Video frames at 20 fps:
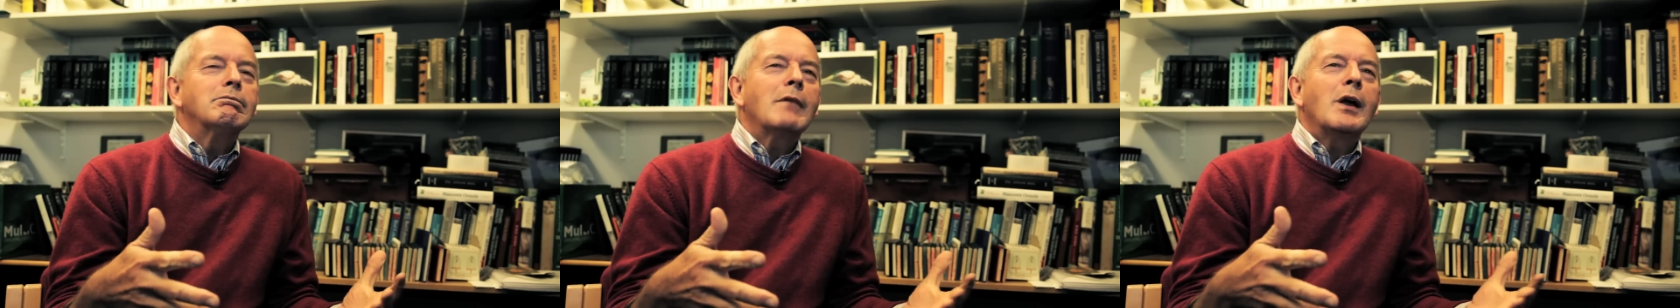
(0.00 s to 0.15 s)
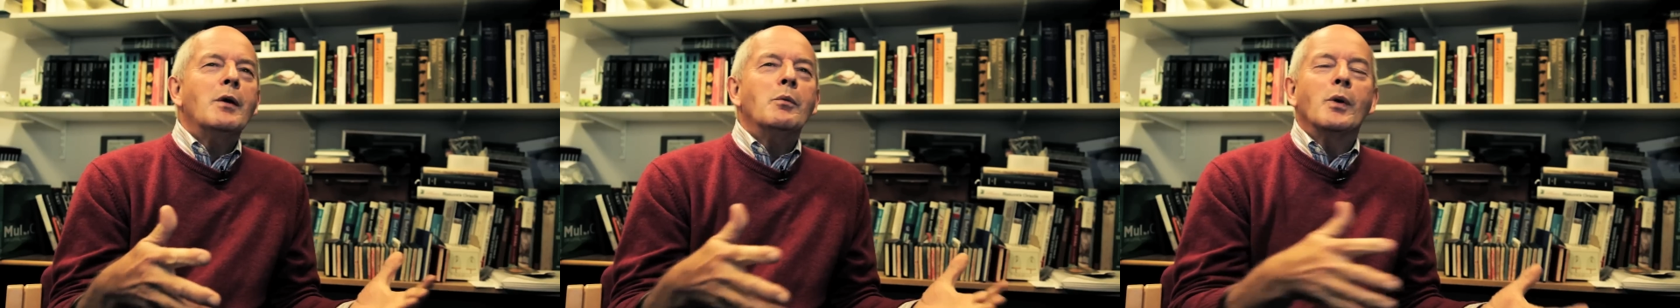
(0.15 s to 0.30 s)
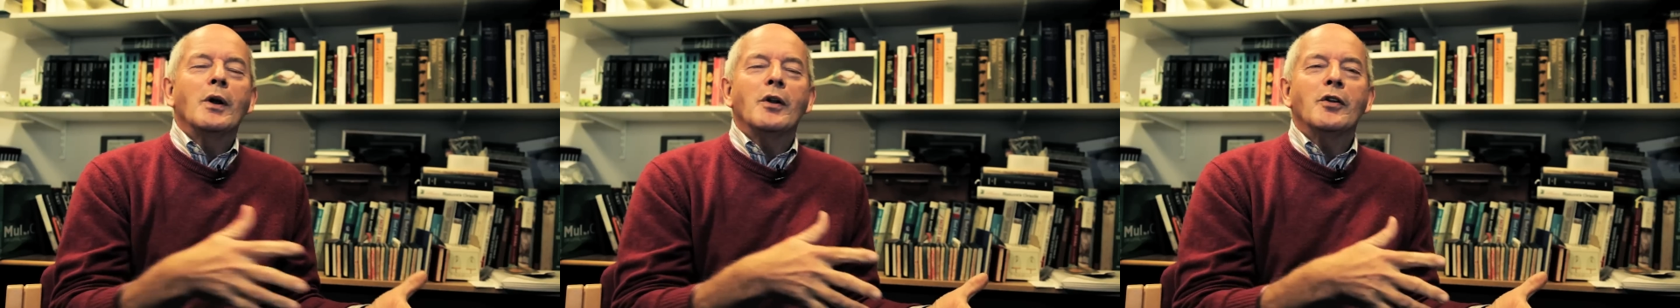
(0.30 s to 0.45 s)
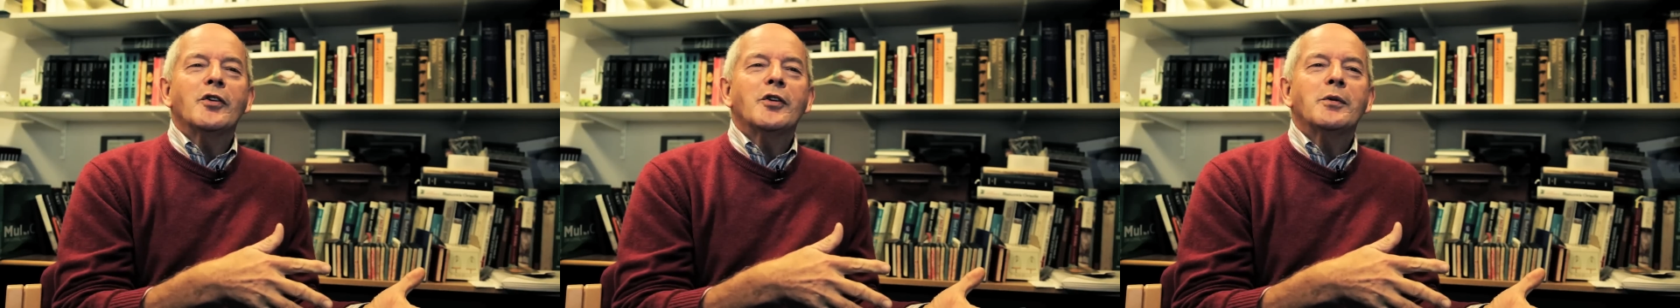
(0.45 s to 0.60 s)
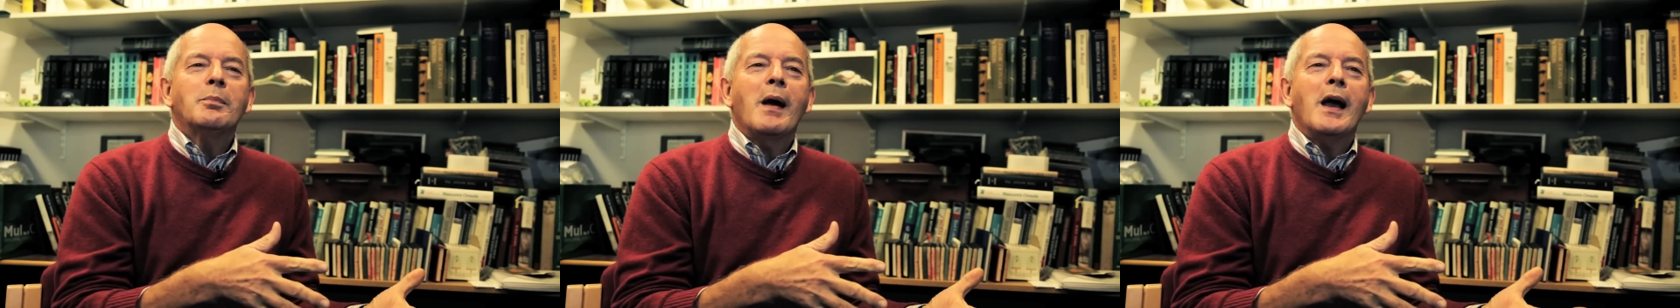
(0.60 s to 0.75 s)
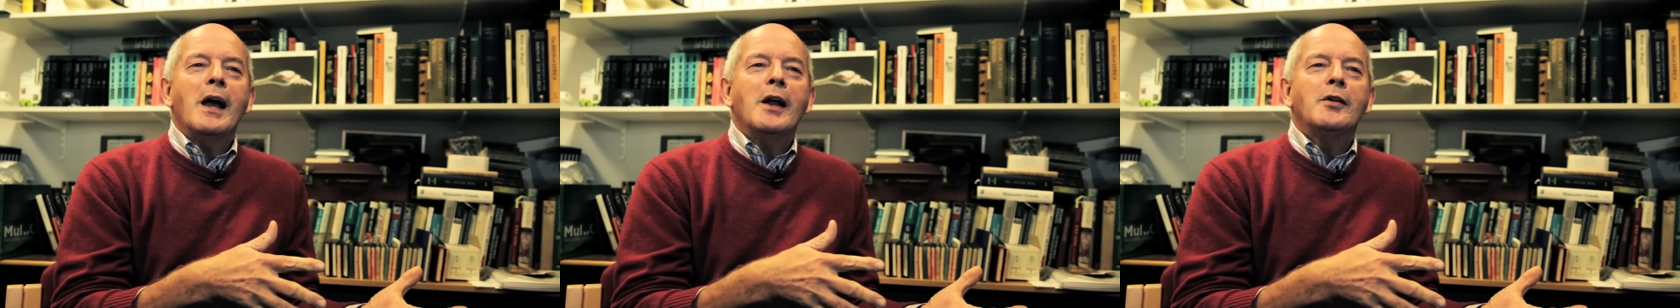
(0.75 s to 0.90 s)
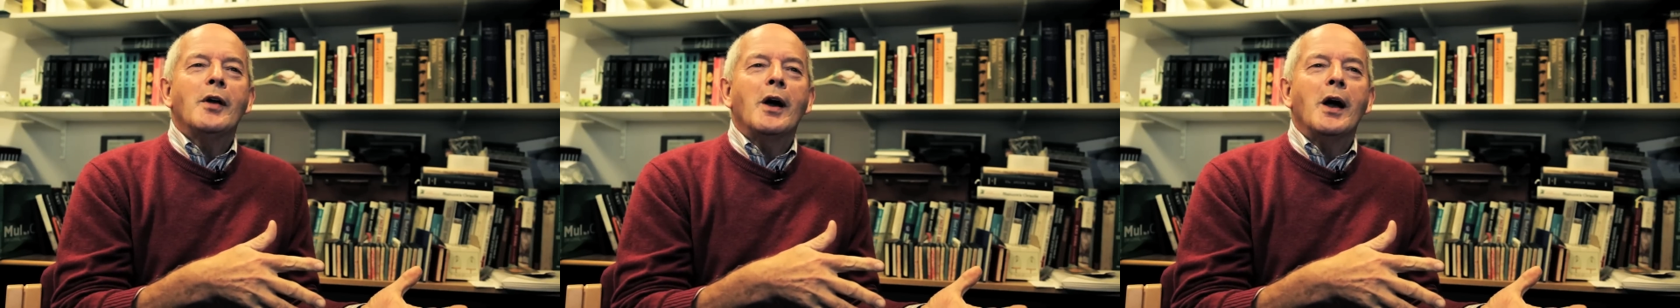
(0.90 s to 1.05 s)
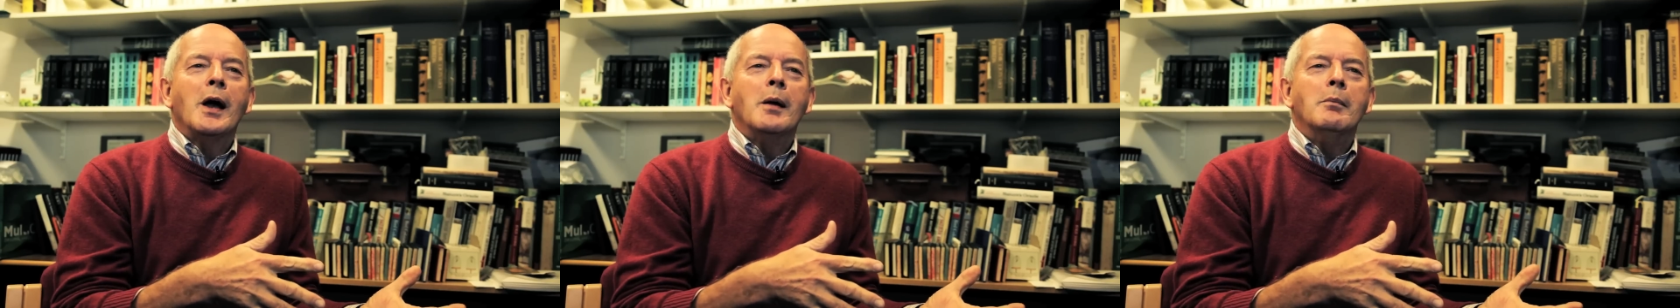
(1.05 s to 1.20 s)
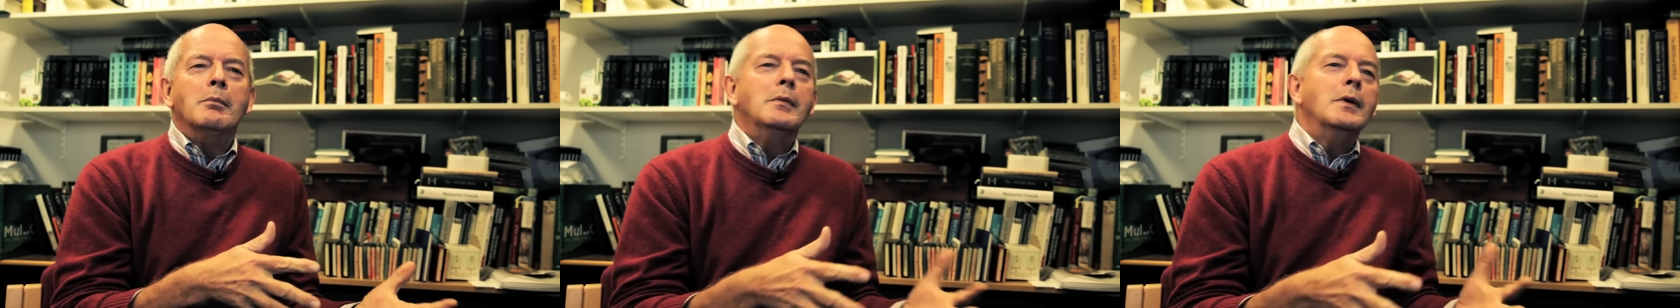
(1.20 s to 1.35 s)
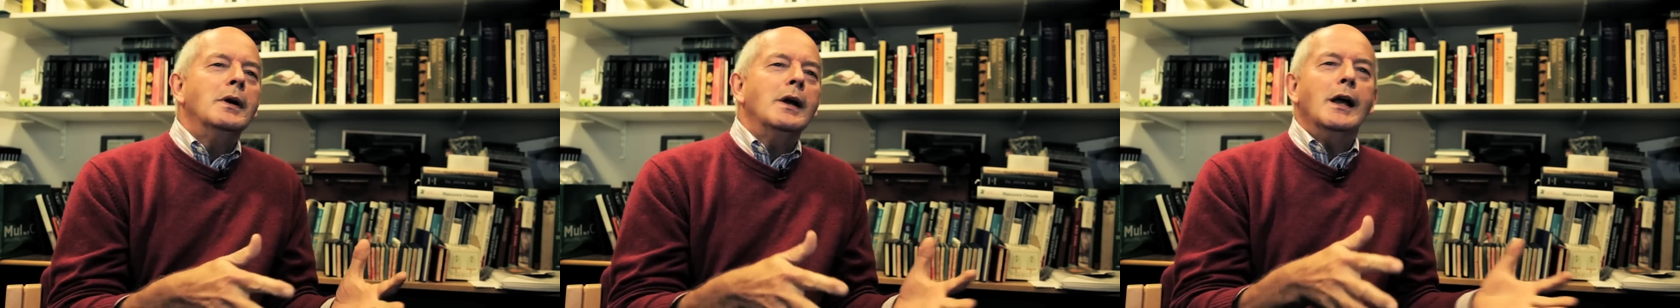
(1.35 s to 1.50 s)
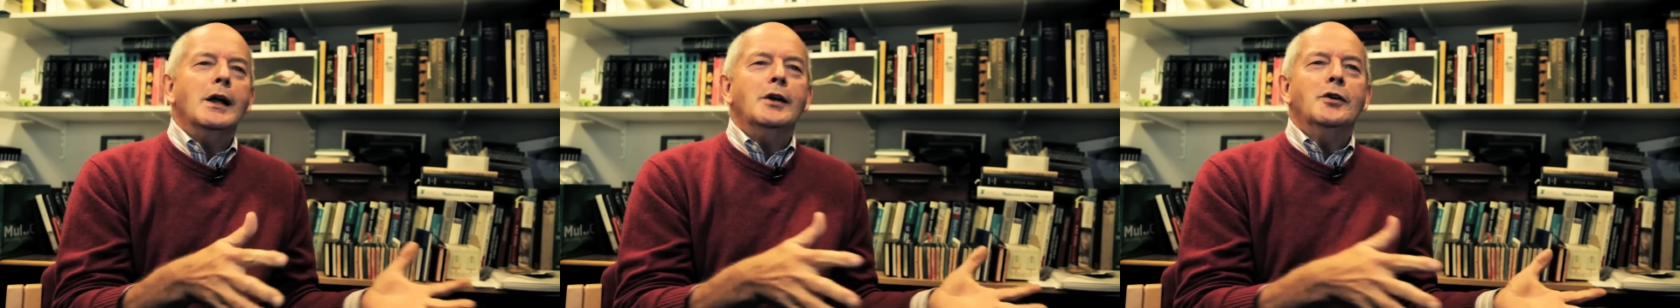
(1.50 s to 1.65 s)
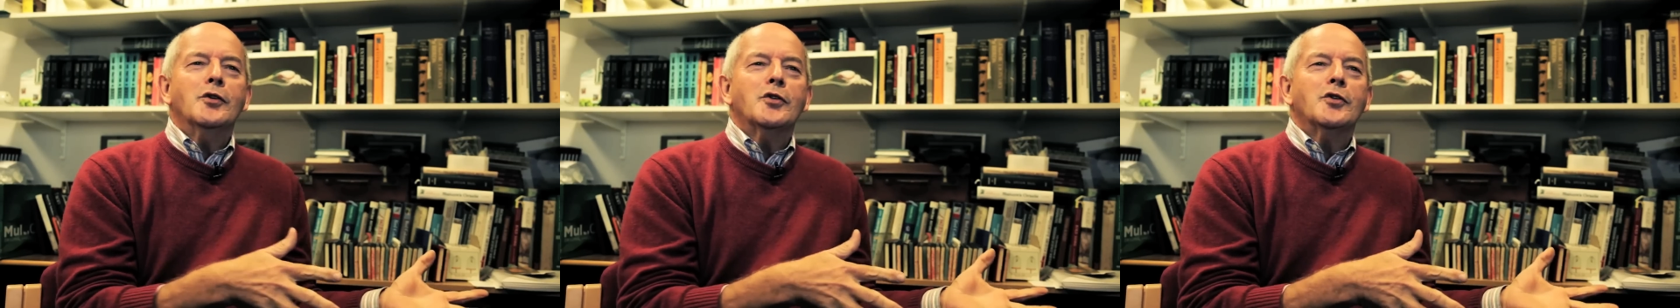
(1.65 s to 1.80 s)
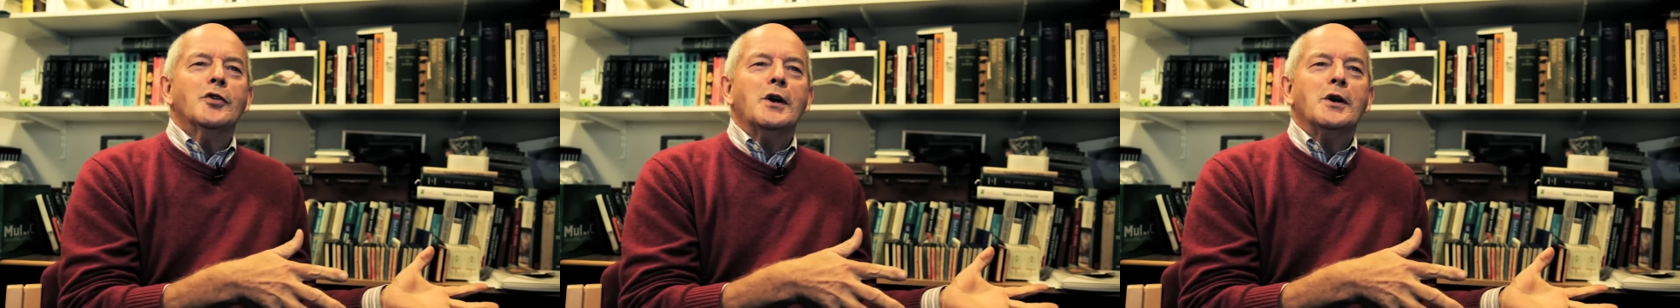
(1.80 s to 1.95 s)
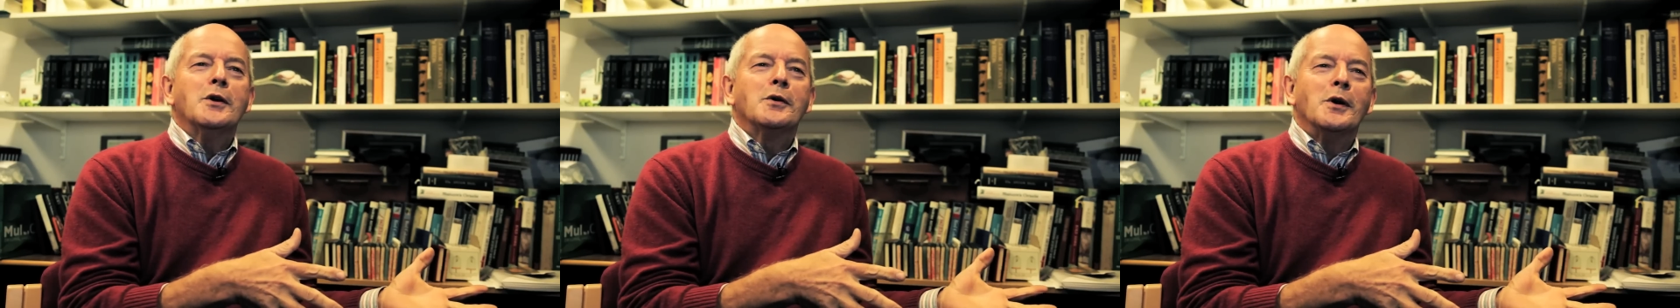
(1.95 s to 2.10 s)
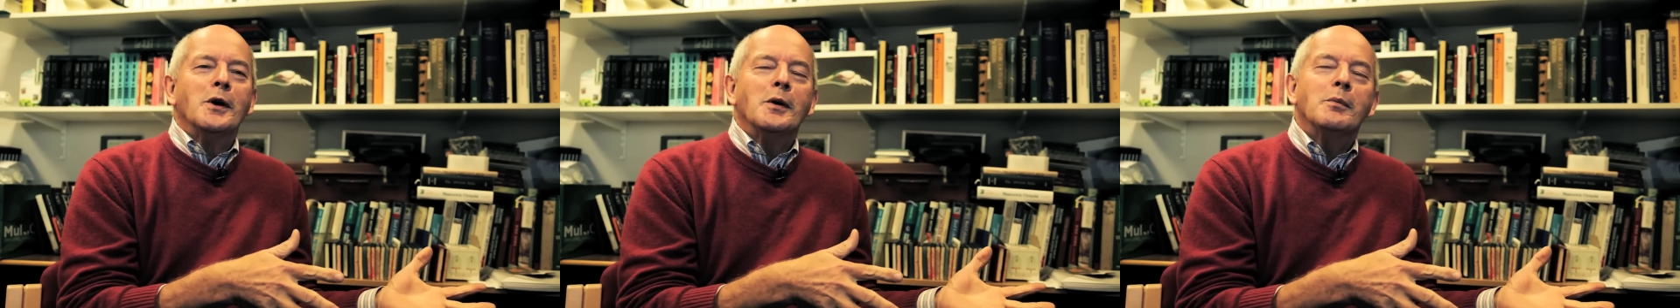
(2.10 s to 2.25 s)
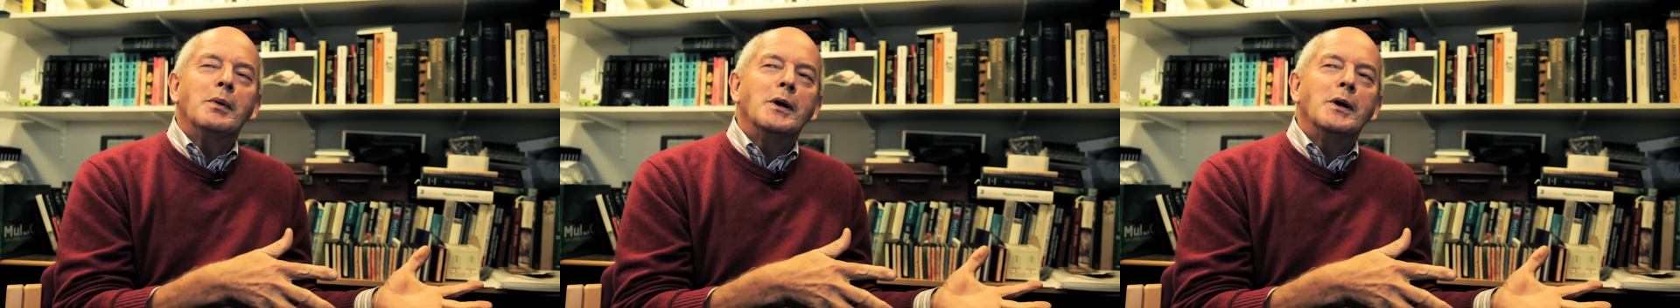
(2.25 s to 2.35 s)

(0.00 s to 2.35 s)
in one's spare time in secret